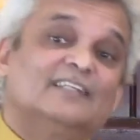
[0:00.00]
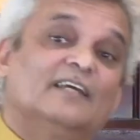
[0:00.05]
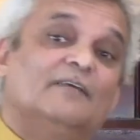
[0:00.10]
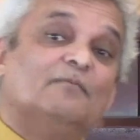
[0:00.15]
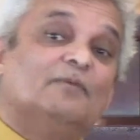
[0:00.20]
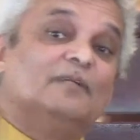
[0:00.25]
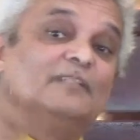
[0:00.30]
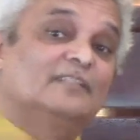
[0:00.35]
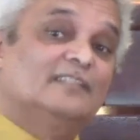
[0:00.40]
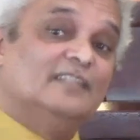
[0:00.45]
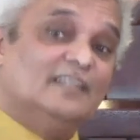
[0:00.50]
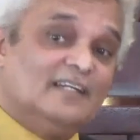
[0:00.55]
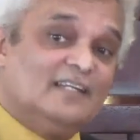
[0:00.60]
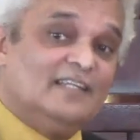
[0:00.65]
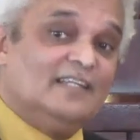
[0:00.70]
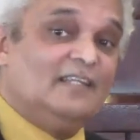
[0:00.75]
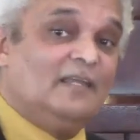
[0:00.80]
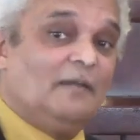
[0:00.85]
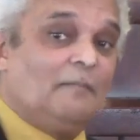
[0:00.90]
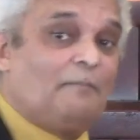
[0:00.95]
they were
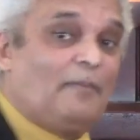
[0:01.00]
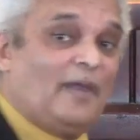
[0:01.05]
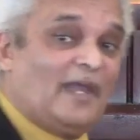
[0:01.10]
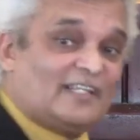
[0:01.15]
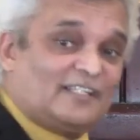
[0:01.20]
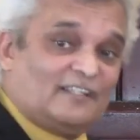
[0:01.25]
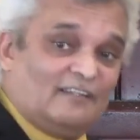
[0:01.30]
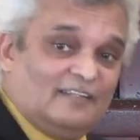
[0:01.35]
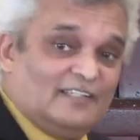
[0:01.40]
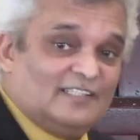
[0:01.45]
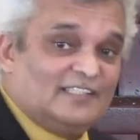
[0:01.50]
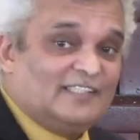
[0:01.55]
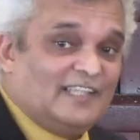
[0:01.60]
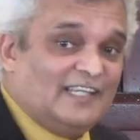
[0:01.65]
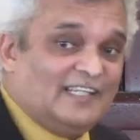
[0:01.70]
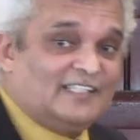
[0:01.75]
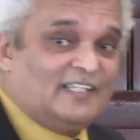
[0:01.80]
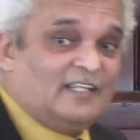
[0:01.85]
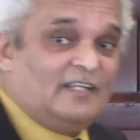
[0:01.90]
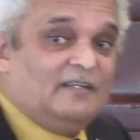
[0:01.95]
turning their backs on the
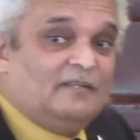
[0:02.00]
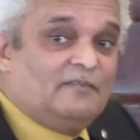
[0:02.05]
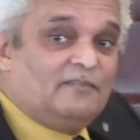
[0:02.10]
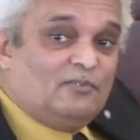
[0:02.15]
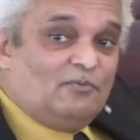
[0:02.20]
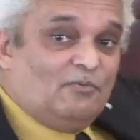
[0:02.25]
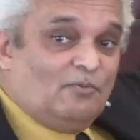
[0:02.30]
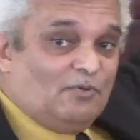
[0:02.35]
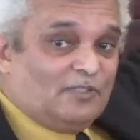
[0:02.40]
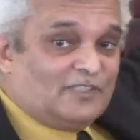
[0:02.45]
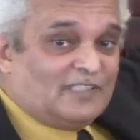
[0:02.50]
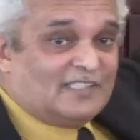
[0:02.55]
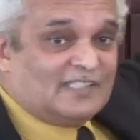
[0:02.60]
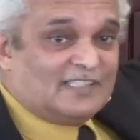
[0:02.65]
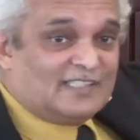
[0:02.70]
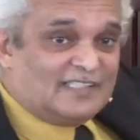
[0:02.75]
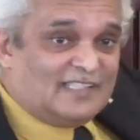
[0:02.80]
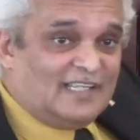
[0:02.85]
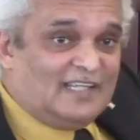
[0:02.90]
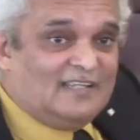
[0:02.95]
sanctuary towards the
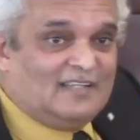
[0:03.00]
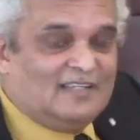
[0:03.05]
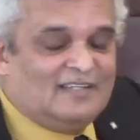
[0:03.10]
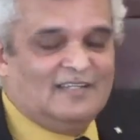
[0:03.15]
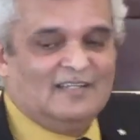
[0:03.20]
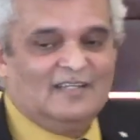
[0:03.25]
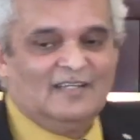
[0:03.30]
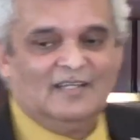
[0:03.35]
sun.